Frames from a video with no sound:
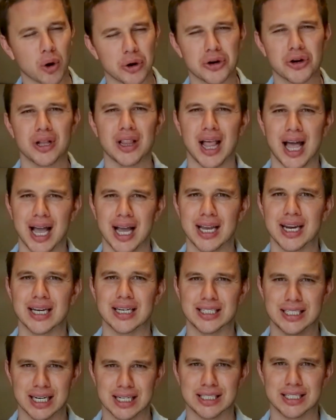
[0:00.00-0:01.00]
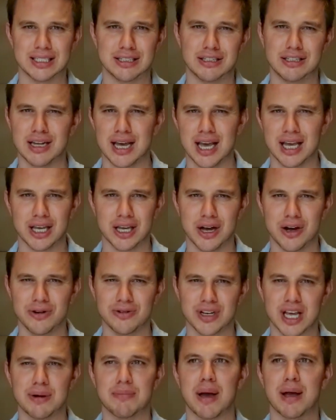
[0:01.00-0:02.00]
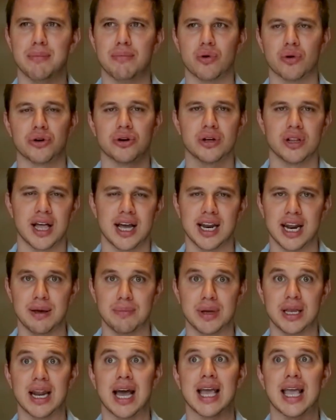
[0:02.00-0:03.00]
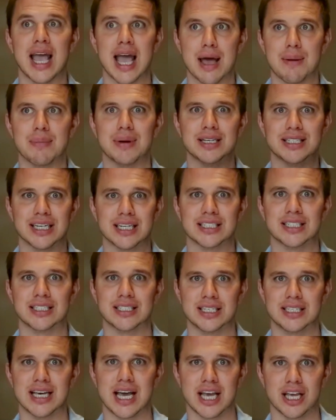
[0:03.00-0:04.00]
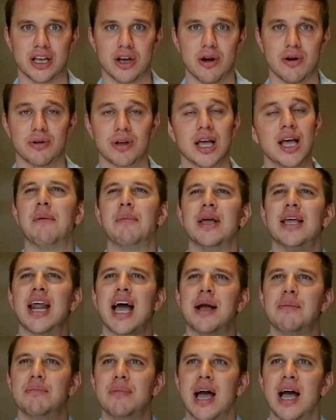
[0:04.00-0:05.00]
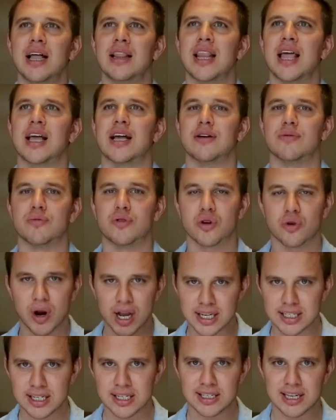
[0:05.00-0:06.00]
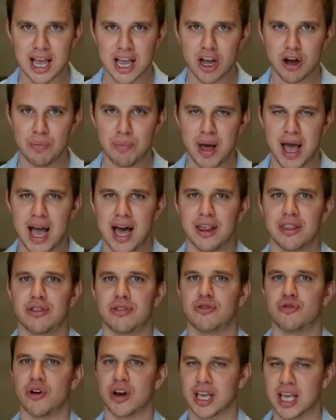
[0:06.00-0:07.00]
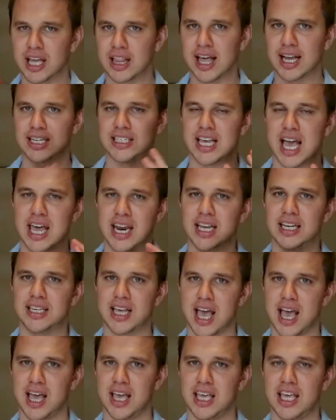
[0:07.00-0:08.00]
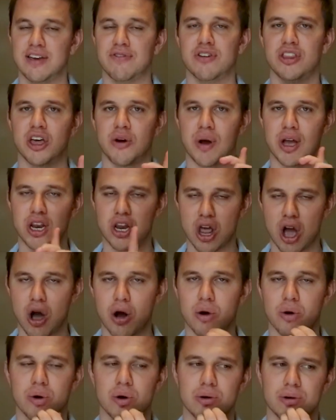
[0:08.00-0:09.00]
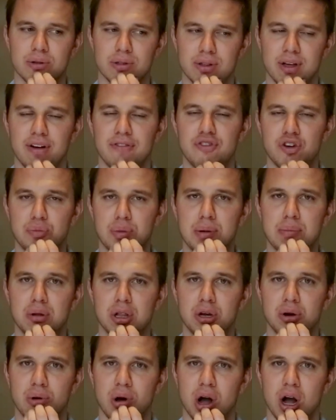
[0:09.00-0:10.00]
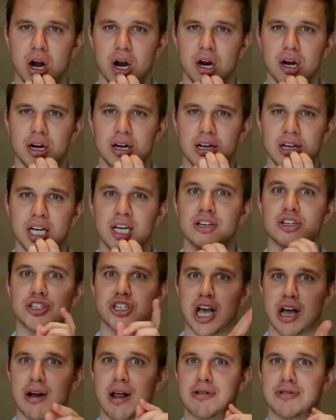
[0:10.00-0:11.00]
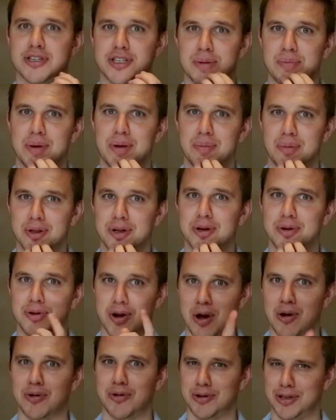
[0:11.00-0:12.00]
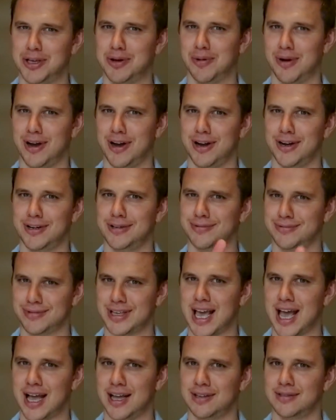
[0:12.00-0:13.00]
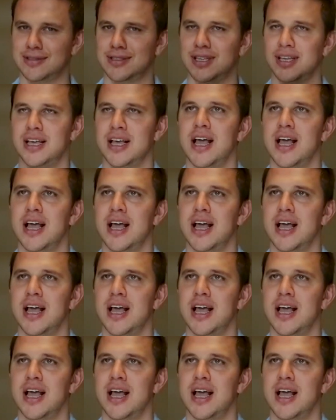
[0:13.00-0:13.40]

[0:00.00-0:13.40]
borderline addicted to Diet Coke, and by borderline, I mean I am addicted to Diet Coke. I mean, I'm not like a crazy psychopath drinking like 10 a day, even though I know a few people who are. Shout out to the people who know who you are, yeah.